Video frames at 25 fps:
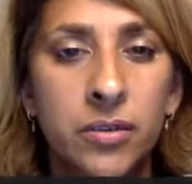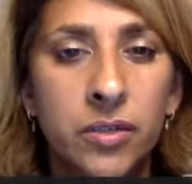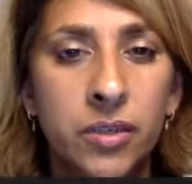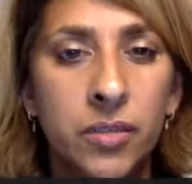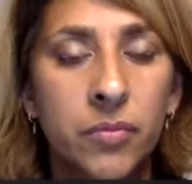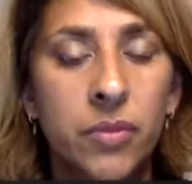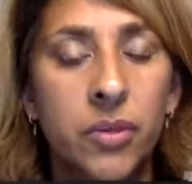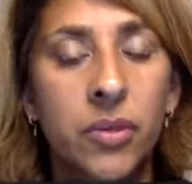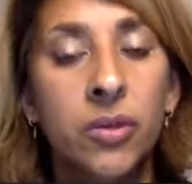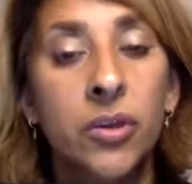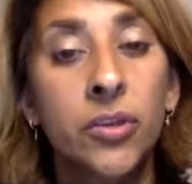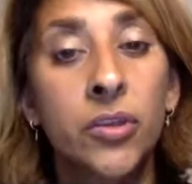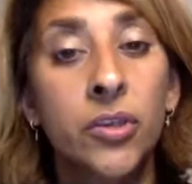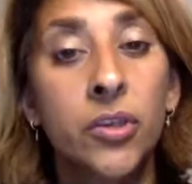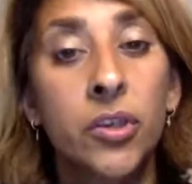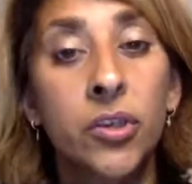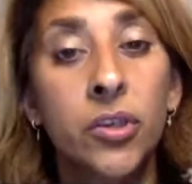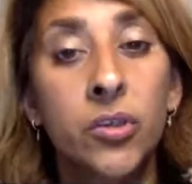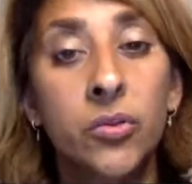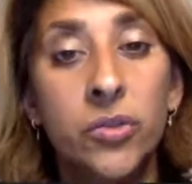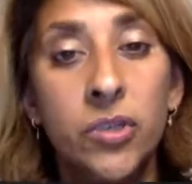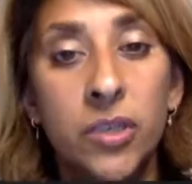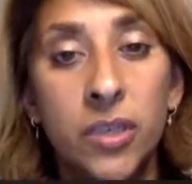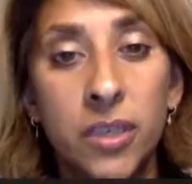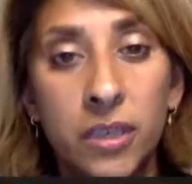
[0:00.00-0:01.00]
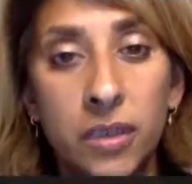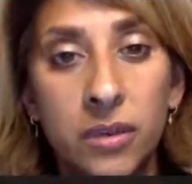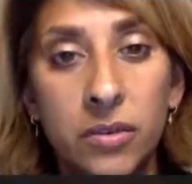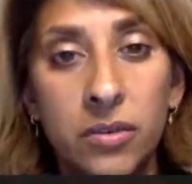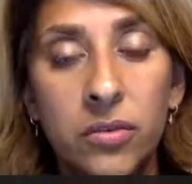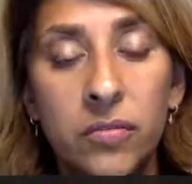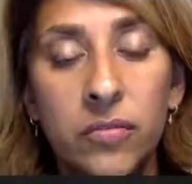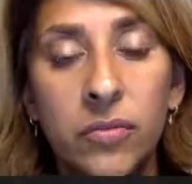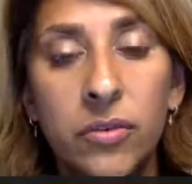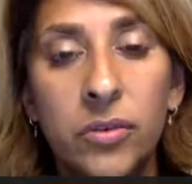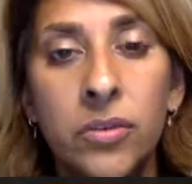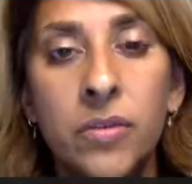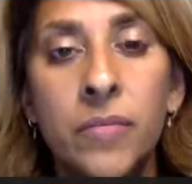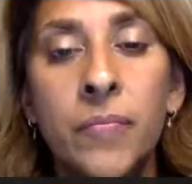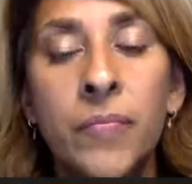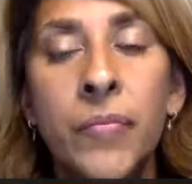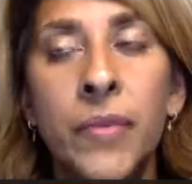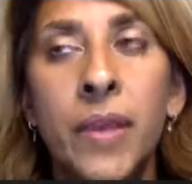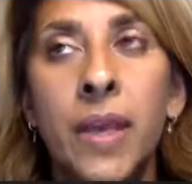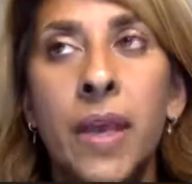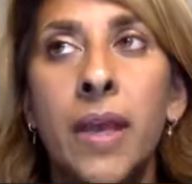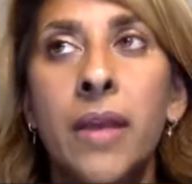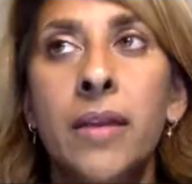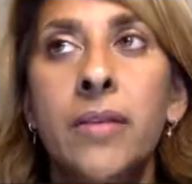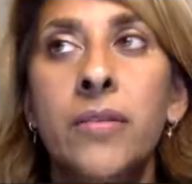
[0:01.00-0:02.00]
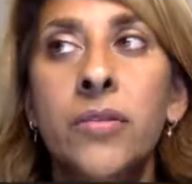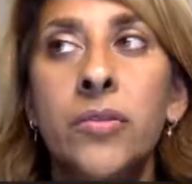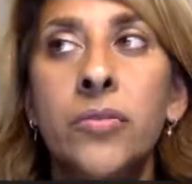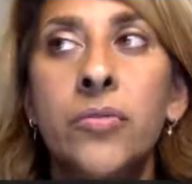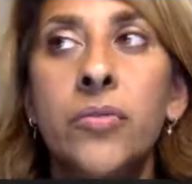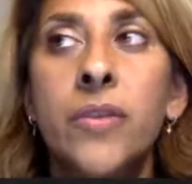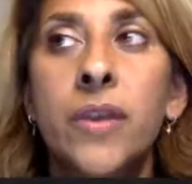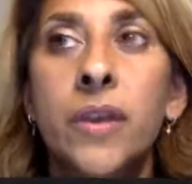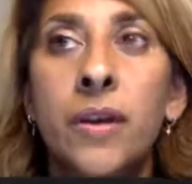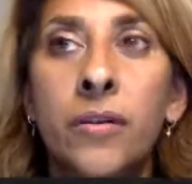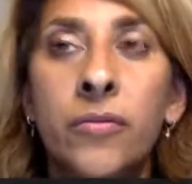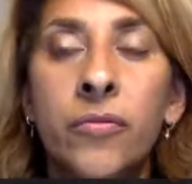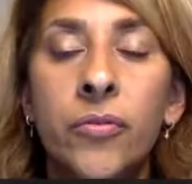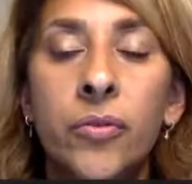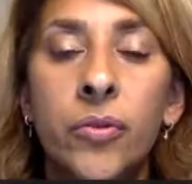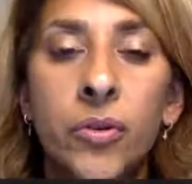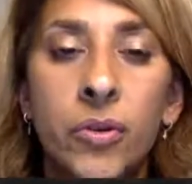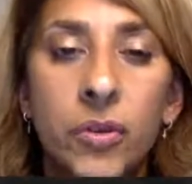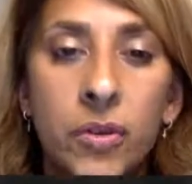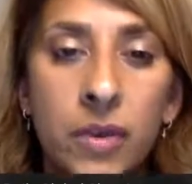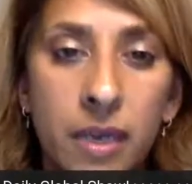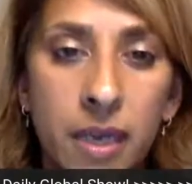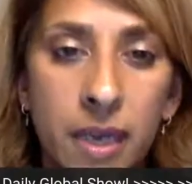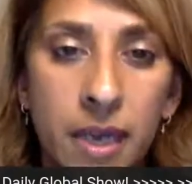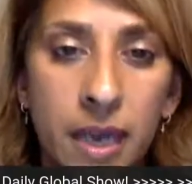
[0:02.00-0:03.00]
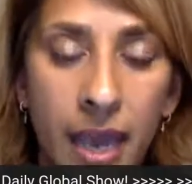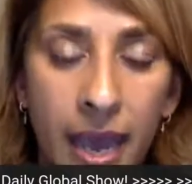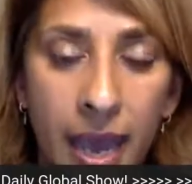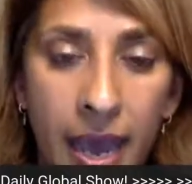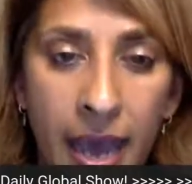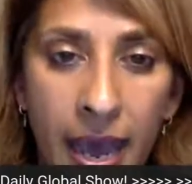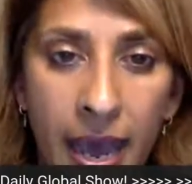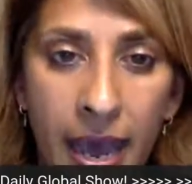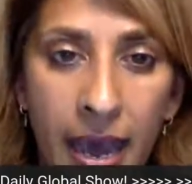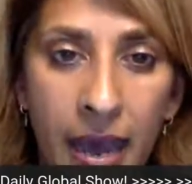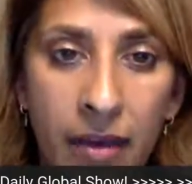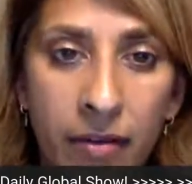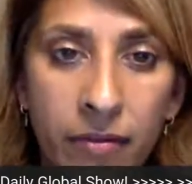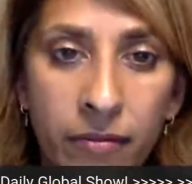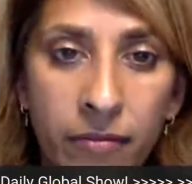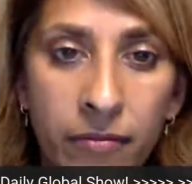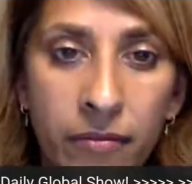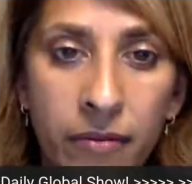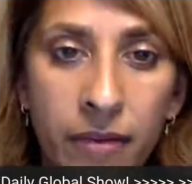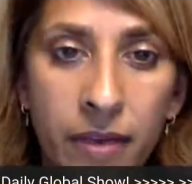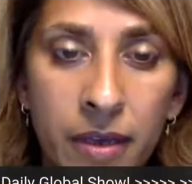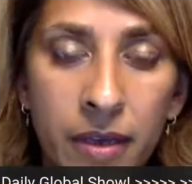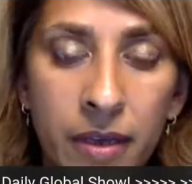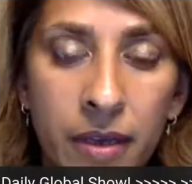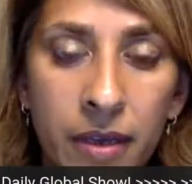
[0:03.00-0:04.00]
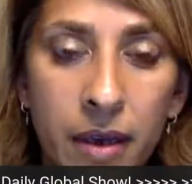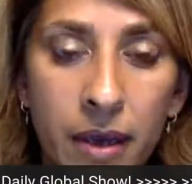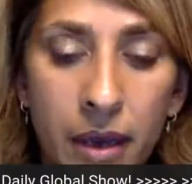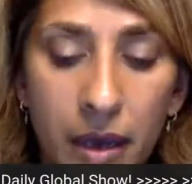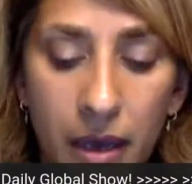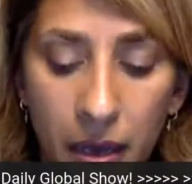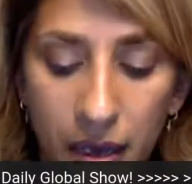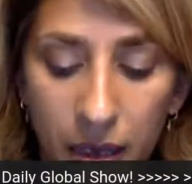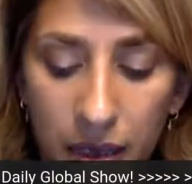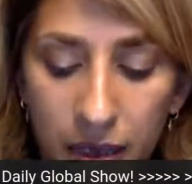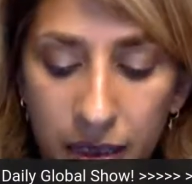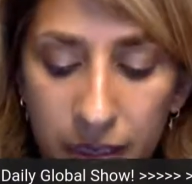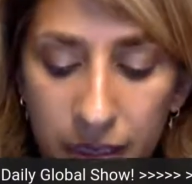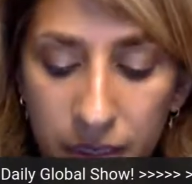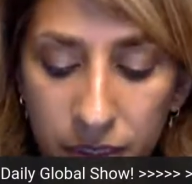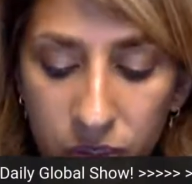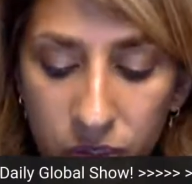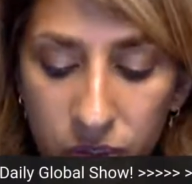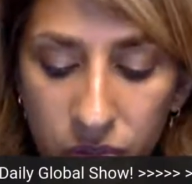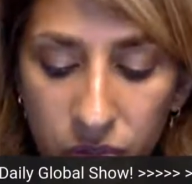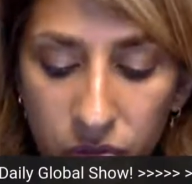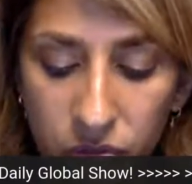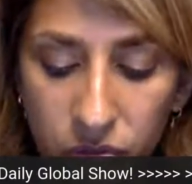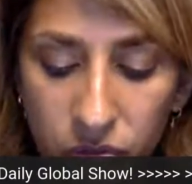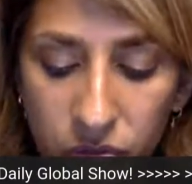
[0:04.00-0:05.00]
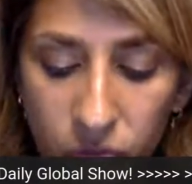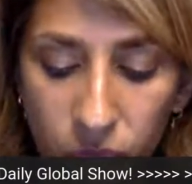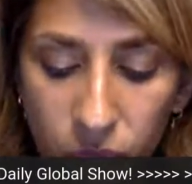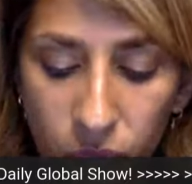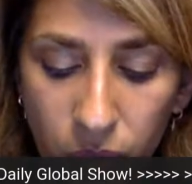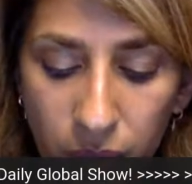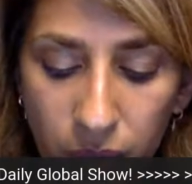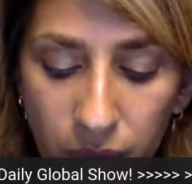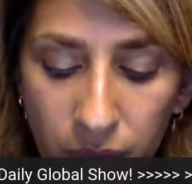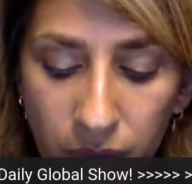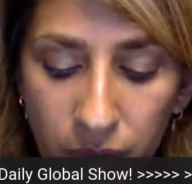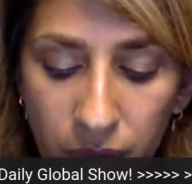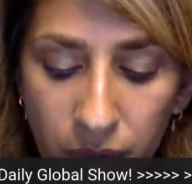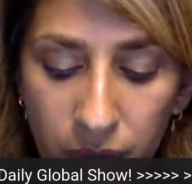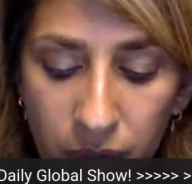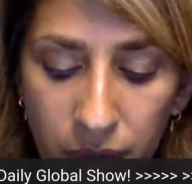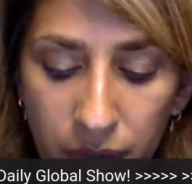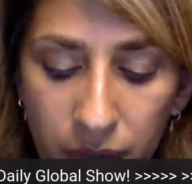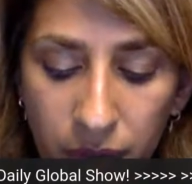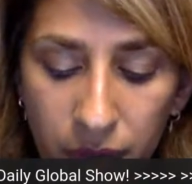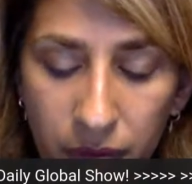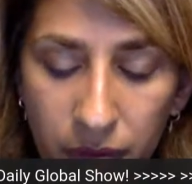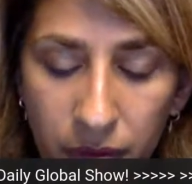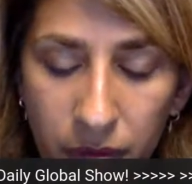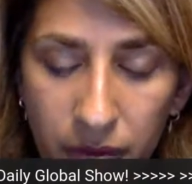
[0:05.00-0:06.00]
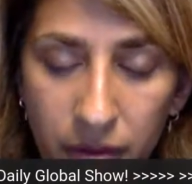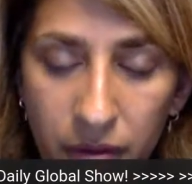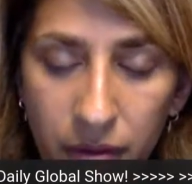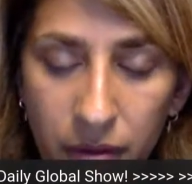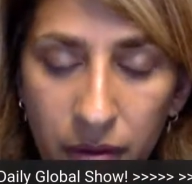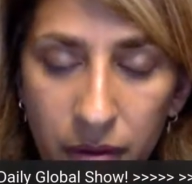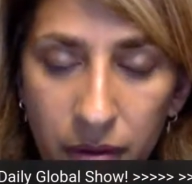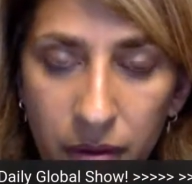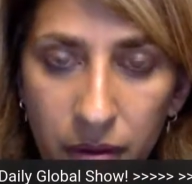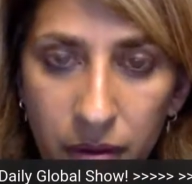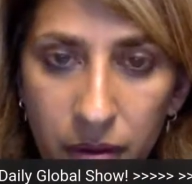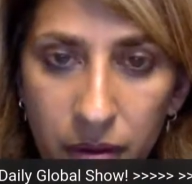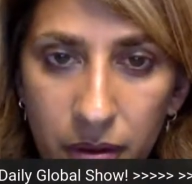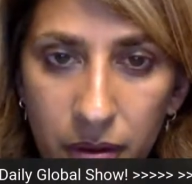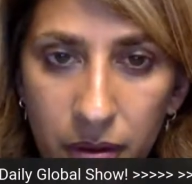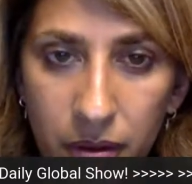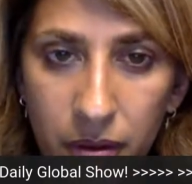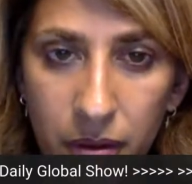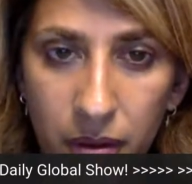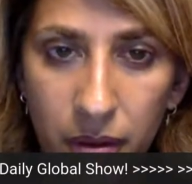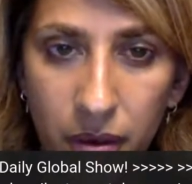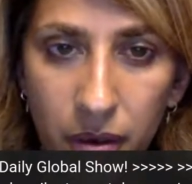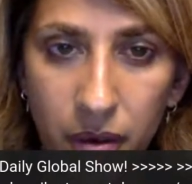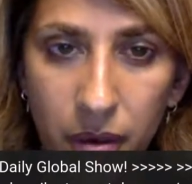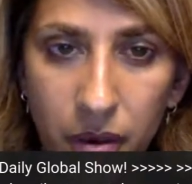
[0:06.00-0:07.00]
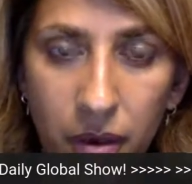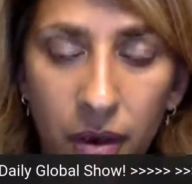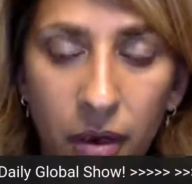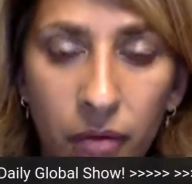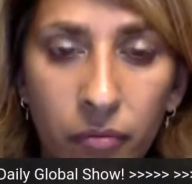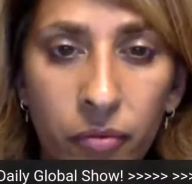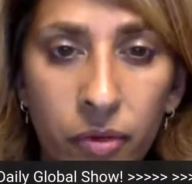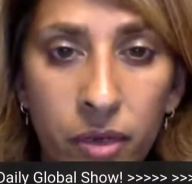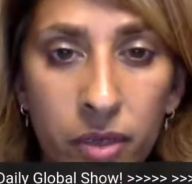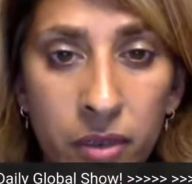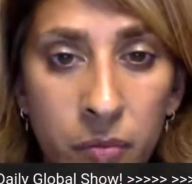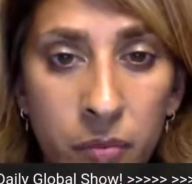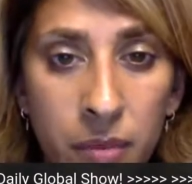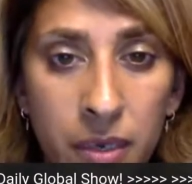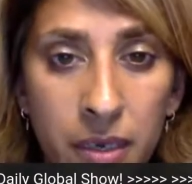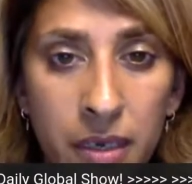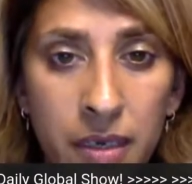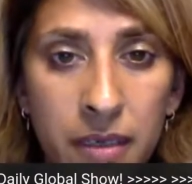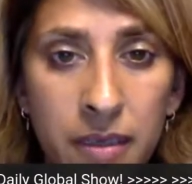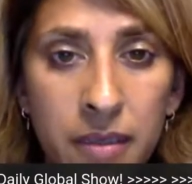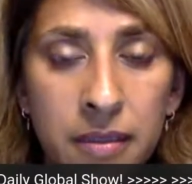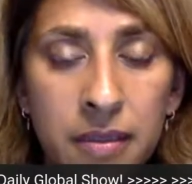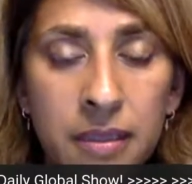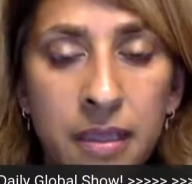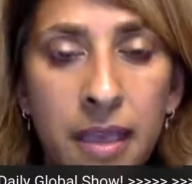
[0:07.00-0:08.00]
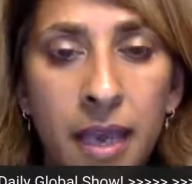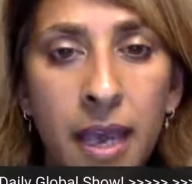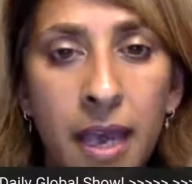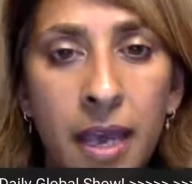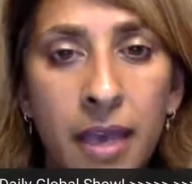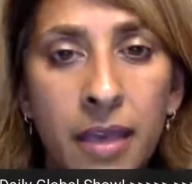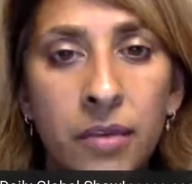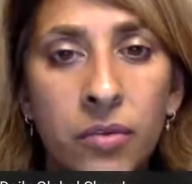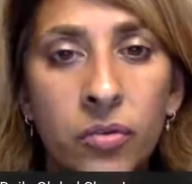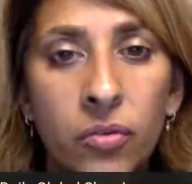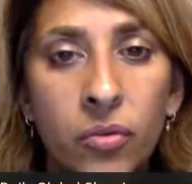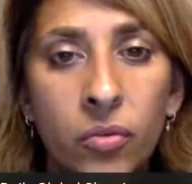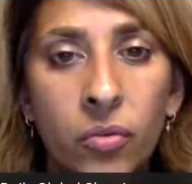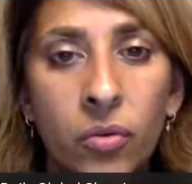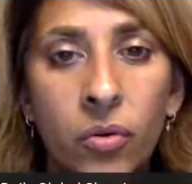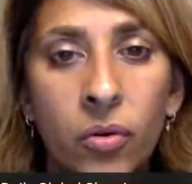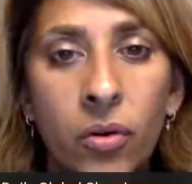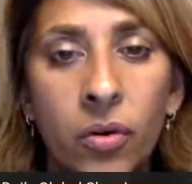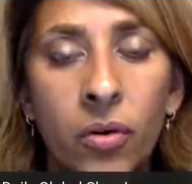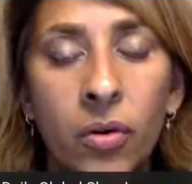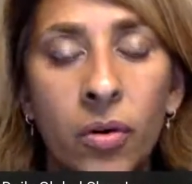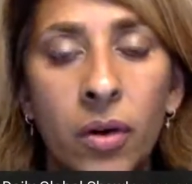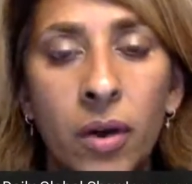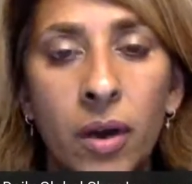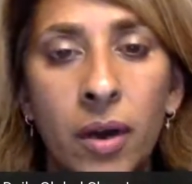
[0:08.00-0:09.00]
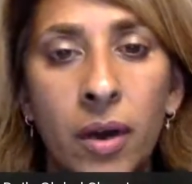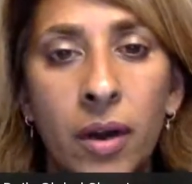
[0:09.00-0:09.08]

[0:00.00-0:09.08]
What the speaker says: something called the QT interval. And so therefore you can have issues with arrhythmias and or